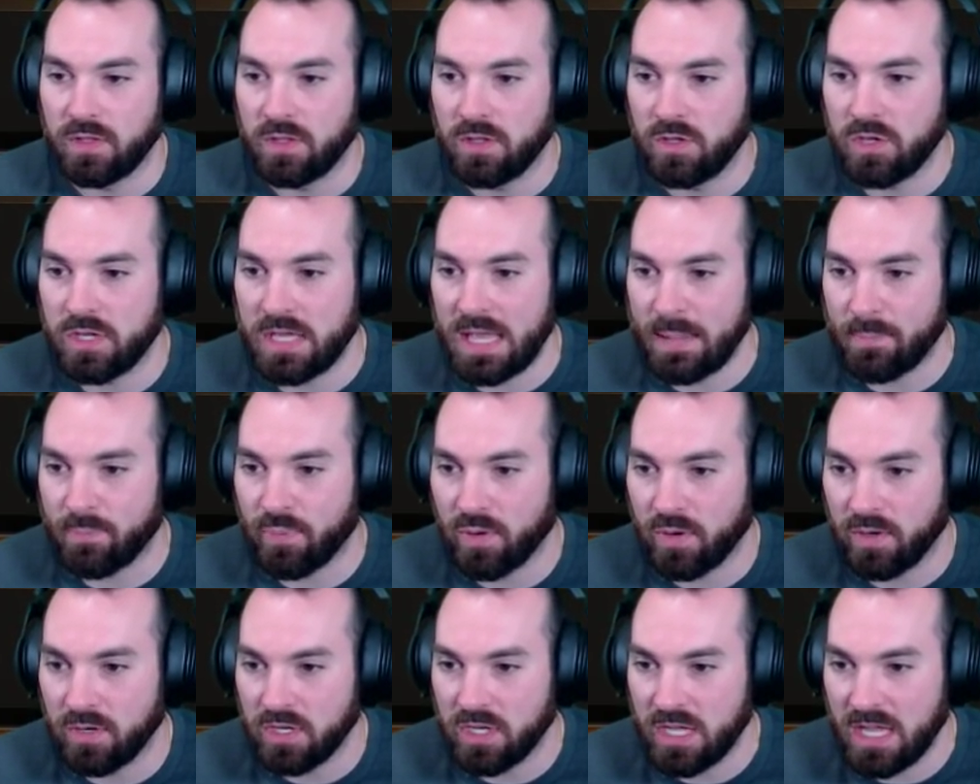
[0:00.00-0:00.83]
You can't.
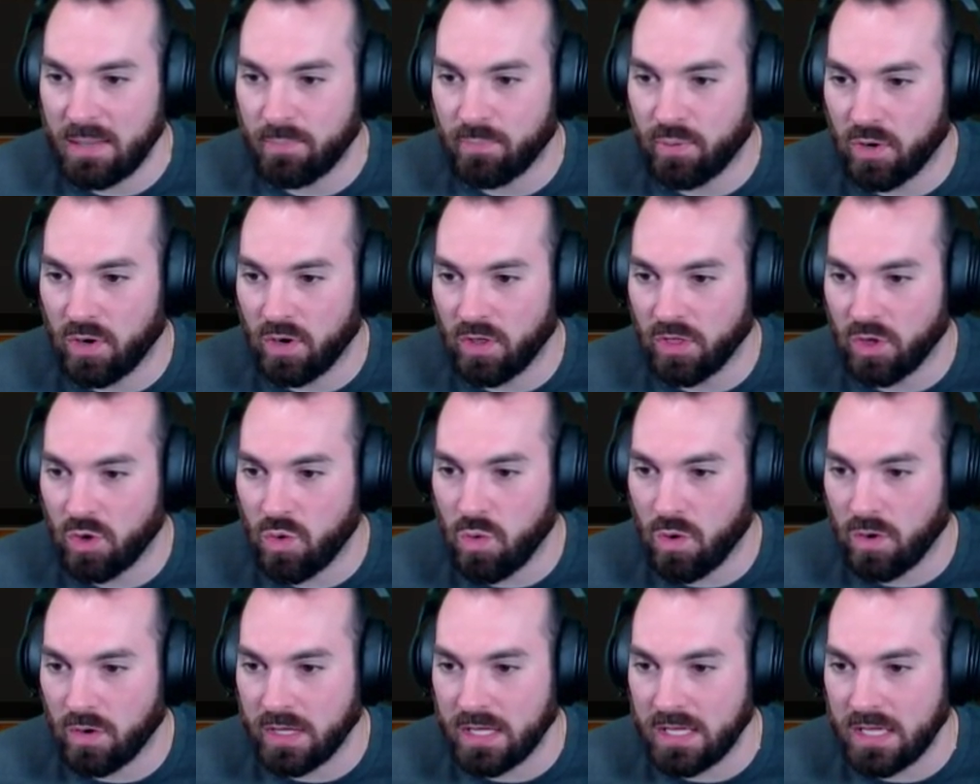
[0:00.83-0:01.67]
Okay. You can't put it on the
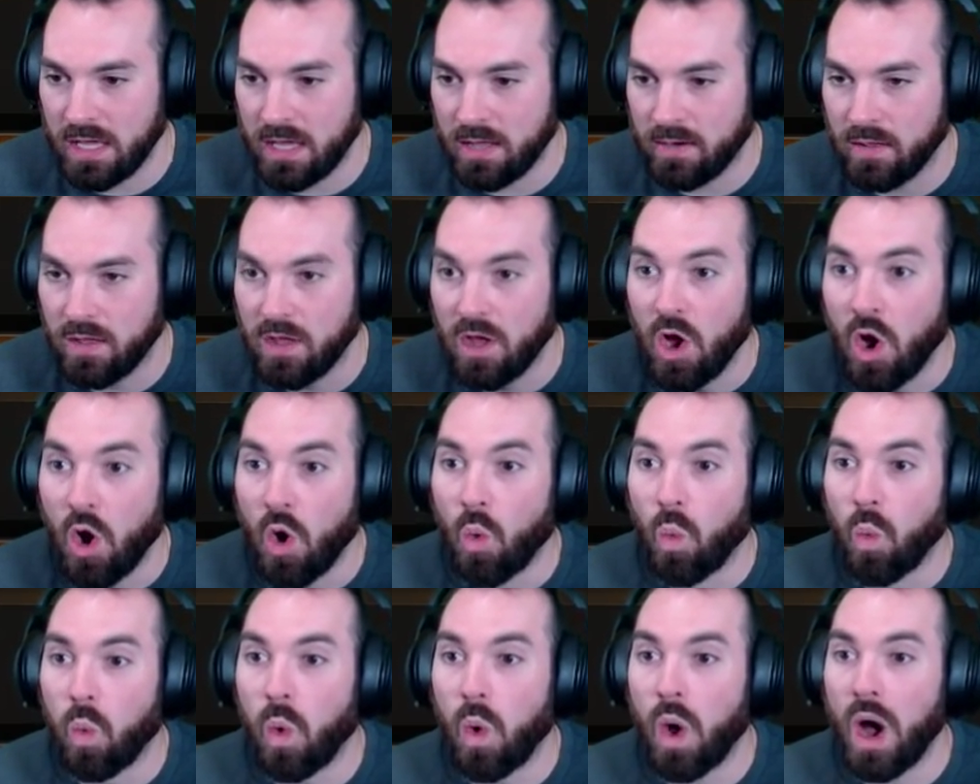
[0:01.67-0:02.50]
QWERTY yet.
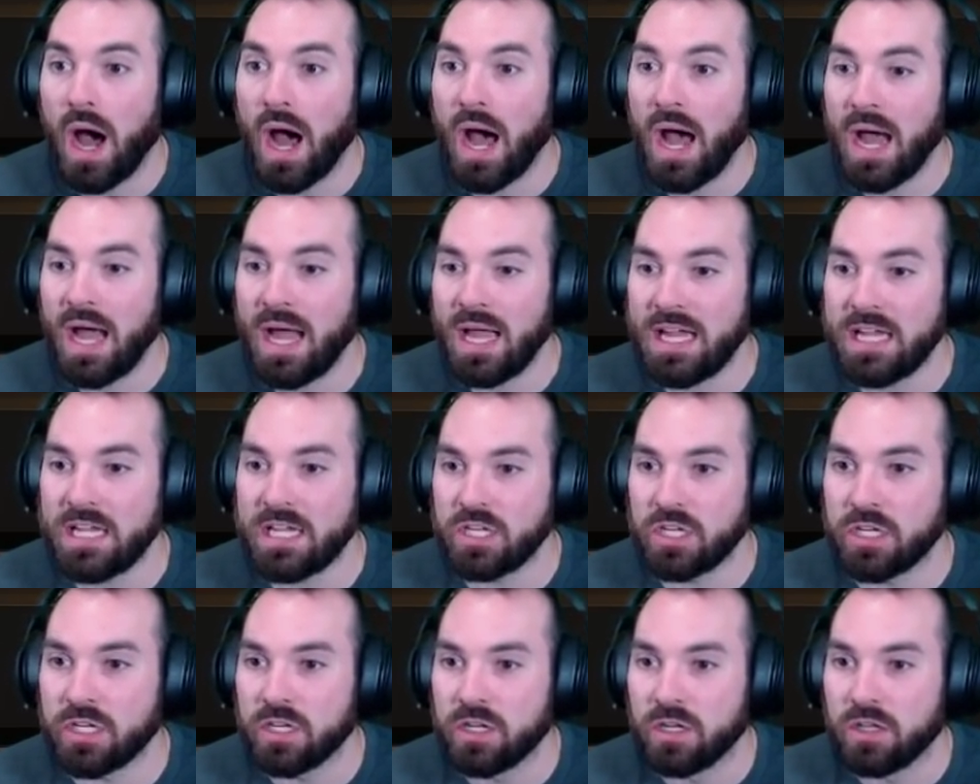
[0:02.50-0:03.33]
Oh,
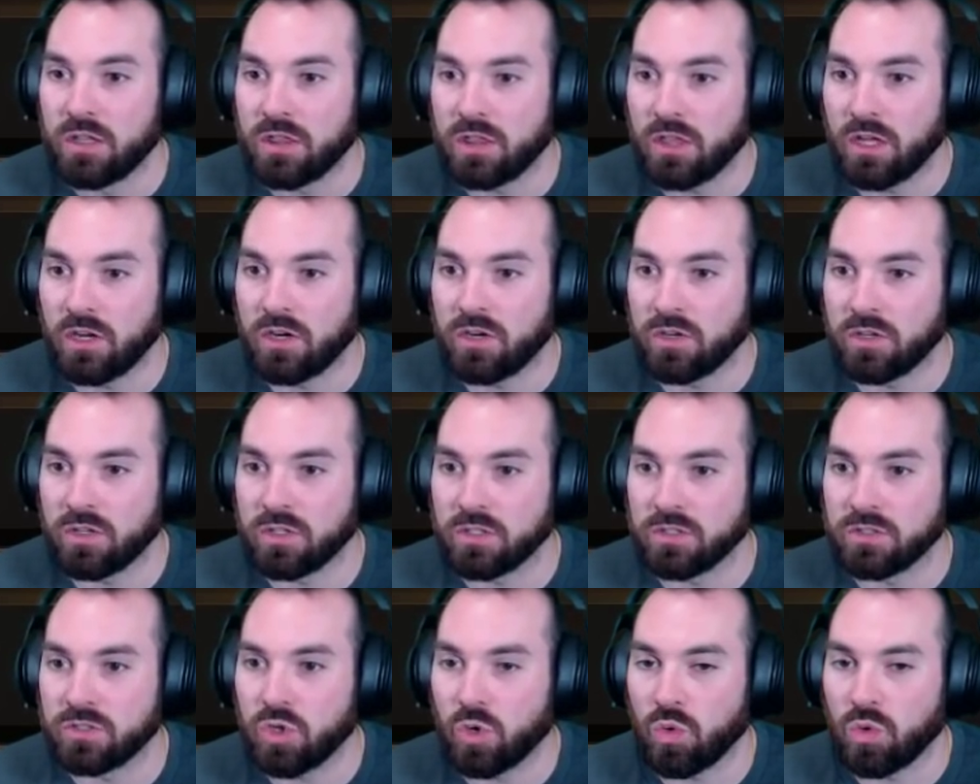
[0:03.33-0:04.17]
Why, no.
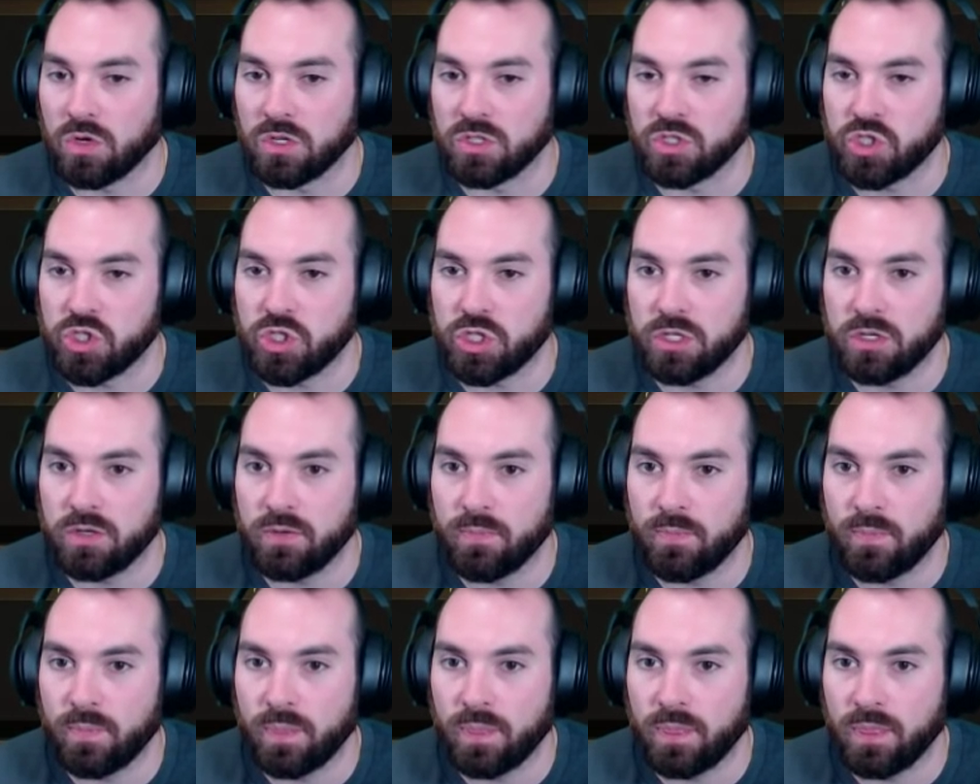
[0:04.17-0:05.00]
Thunder Torch?
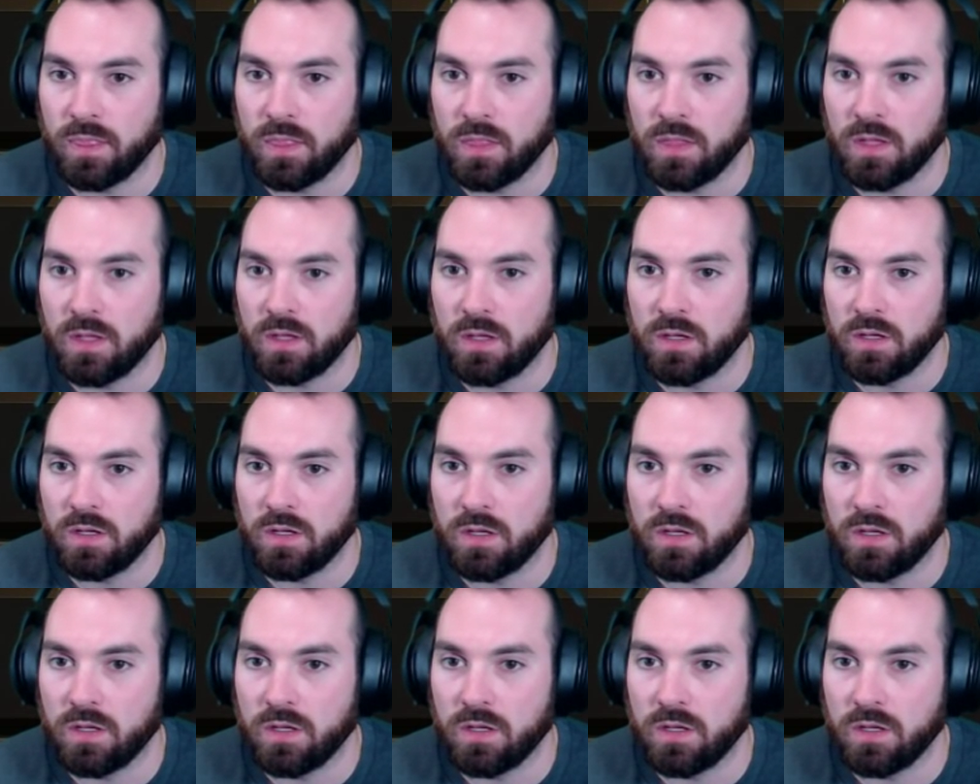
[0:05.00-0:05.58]
Okay.